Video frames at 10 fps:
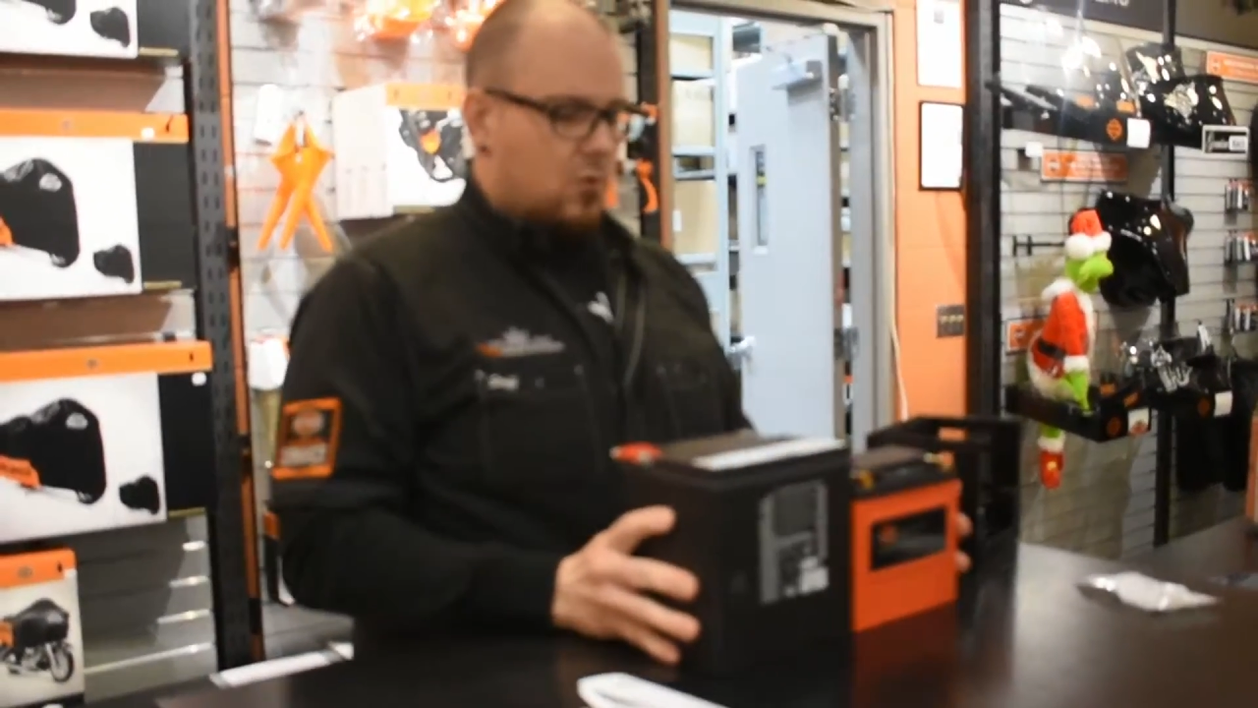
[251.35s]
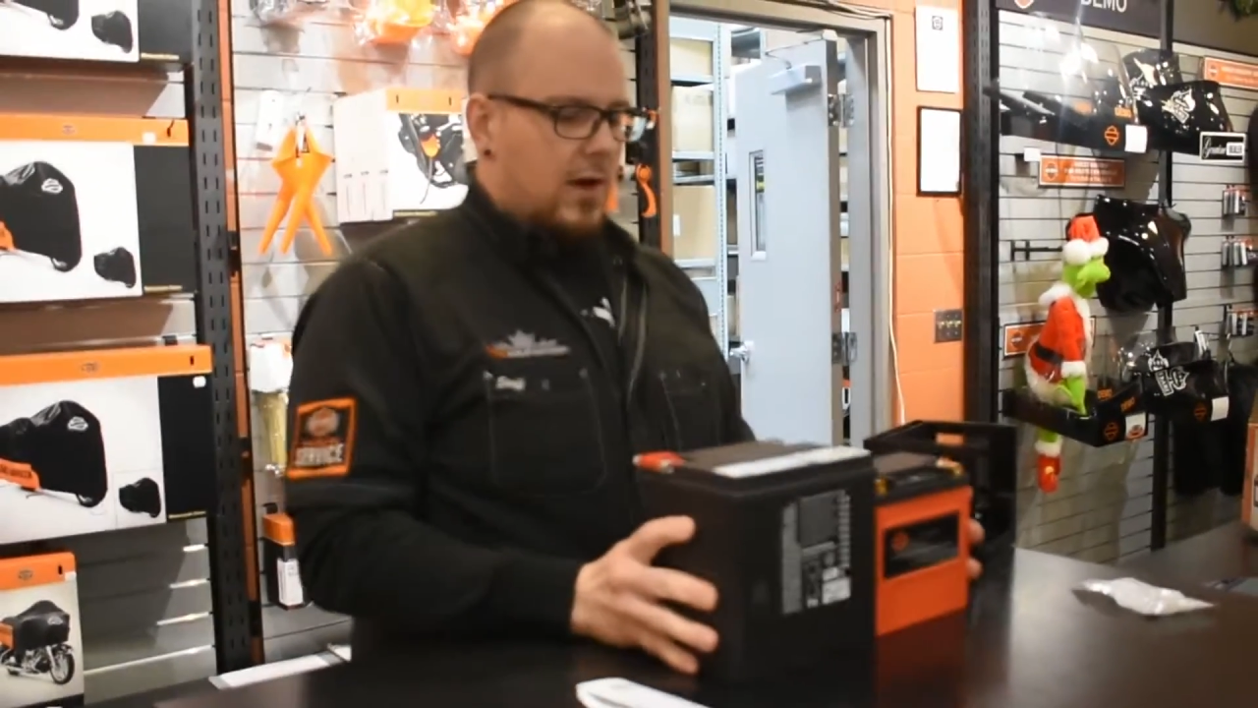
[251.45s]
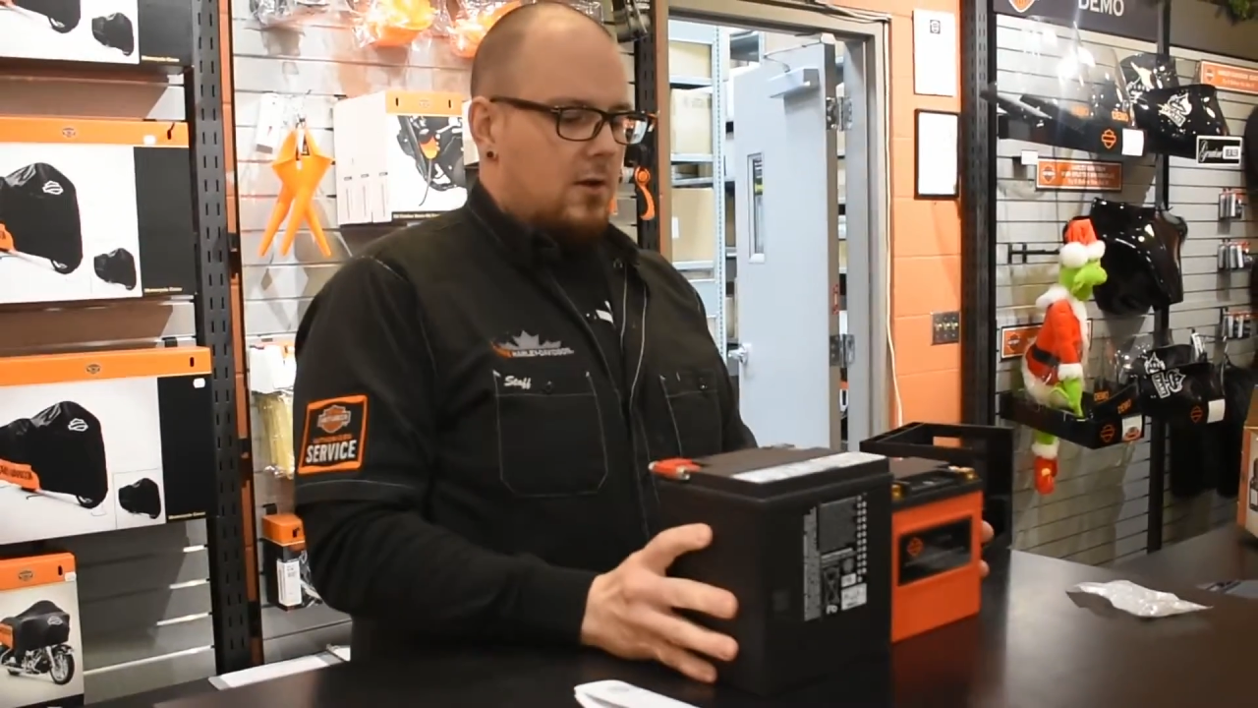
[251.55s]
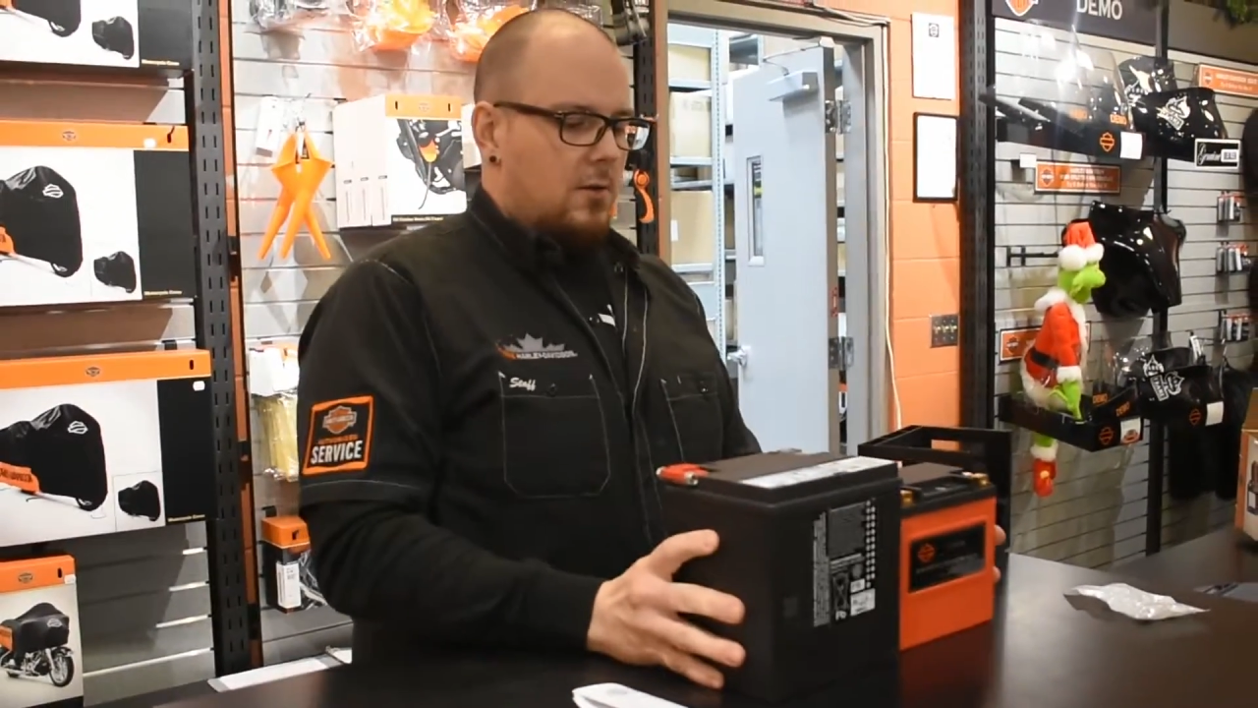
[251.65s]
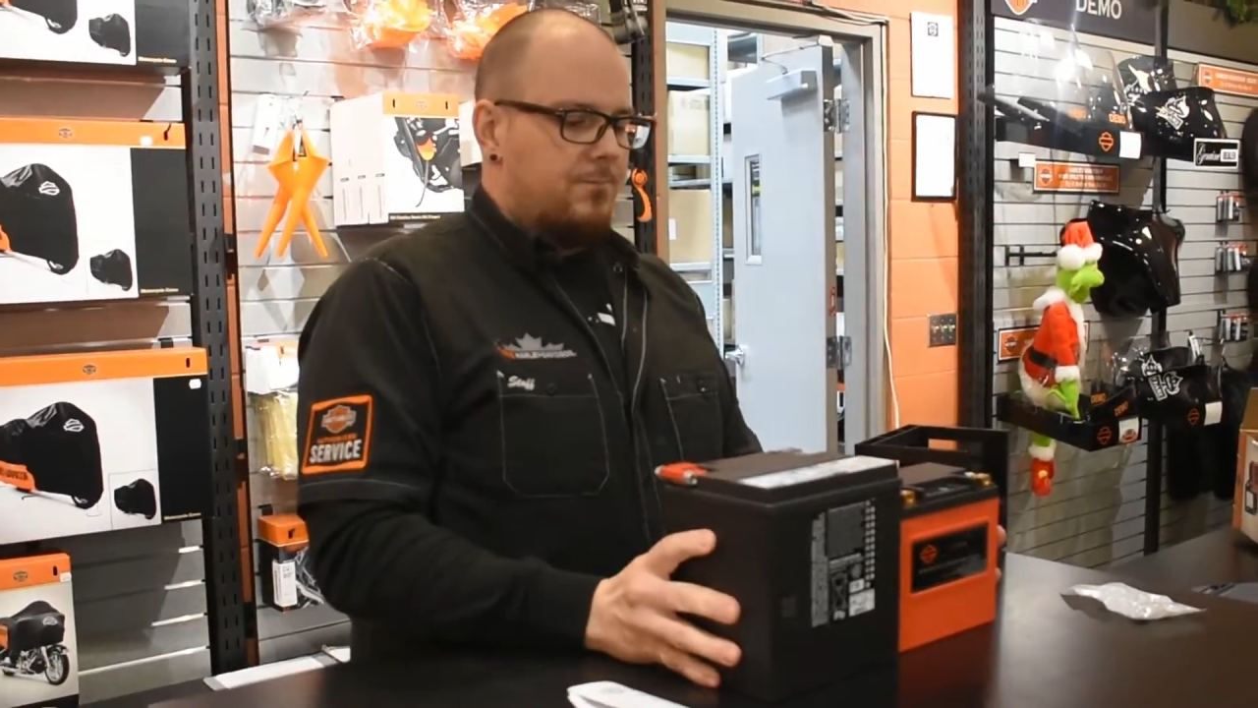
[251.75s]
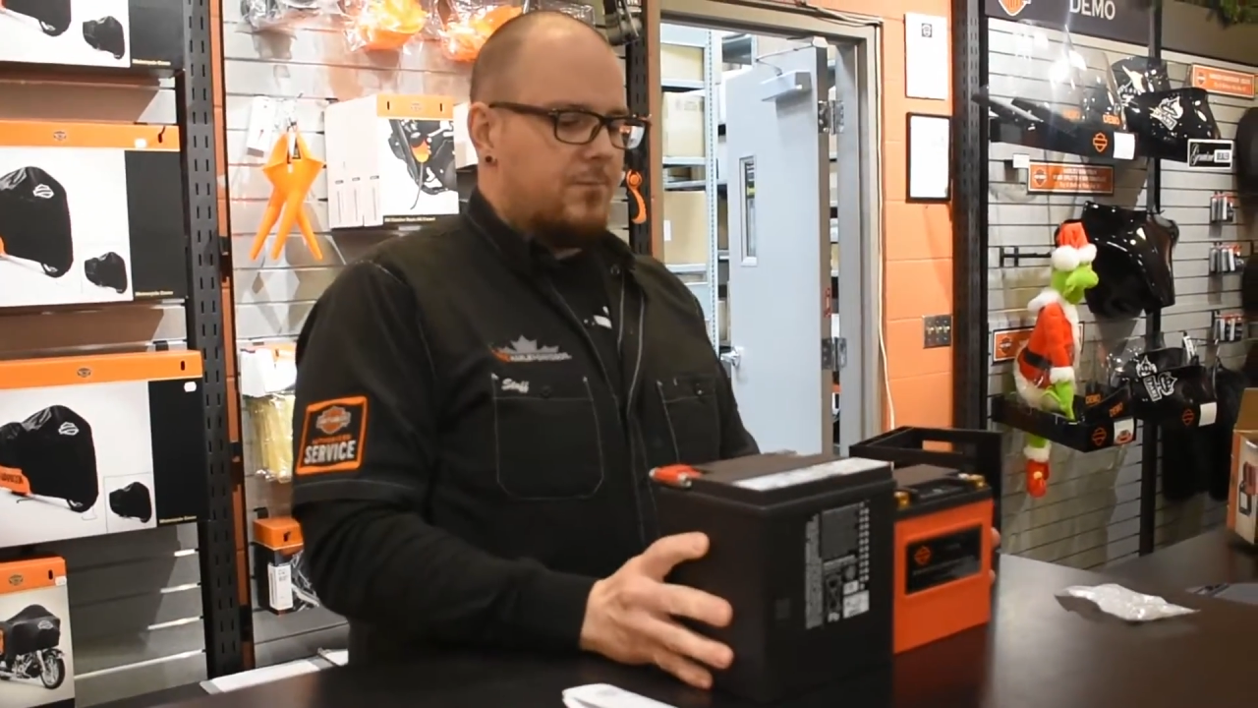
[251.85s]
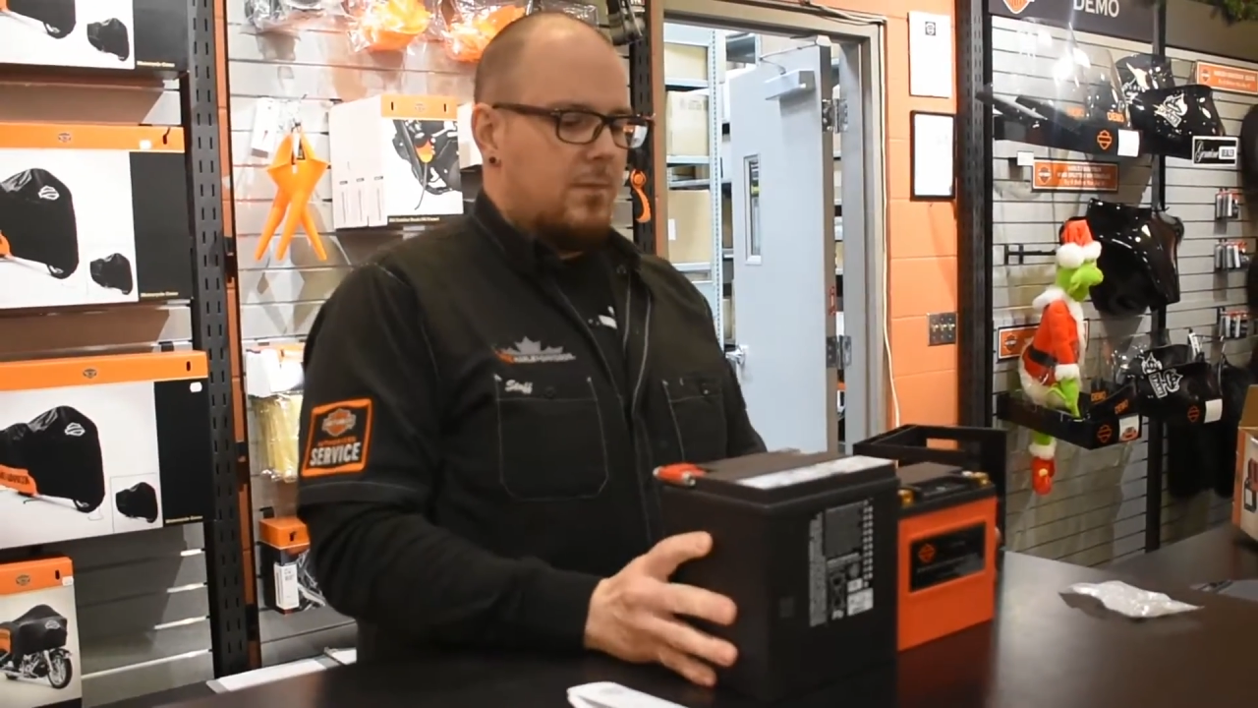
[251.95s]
cradle,